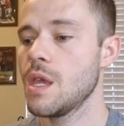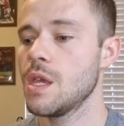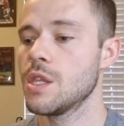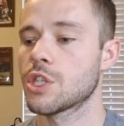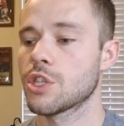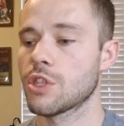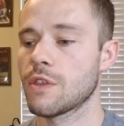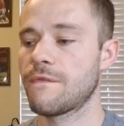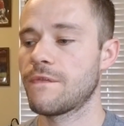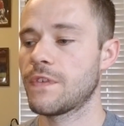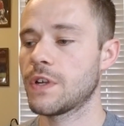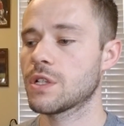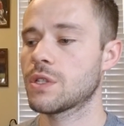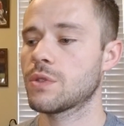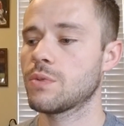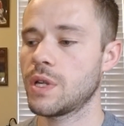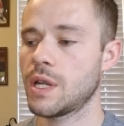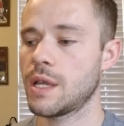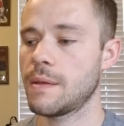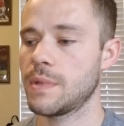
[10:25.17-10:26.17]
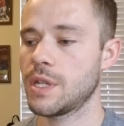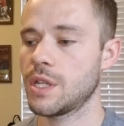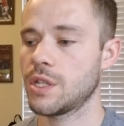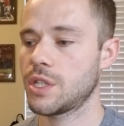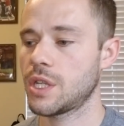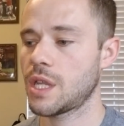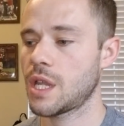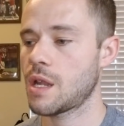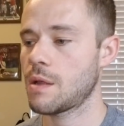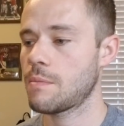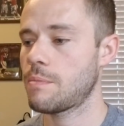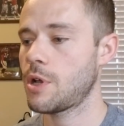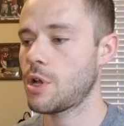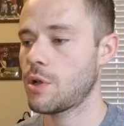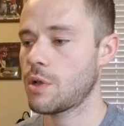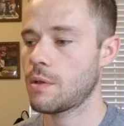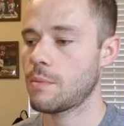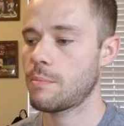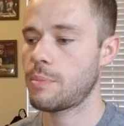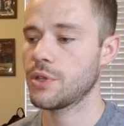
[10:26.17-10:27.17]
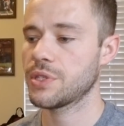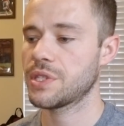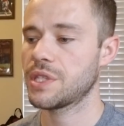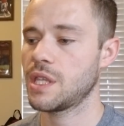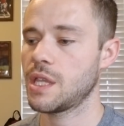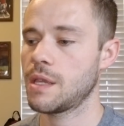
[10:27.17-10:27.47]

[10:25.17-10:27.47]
So the first one I'm going to share, posting the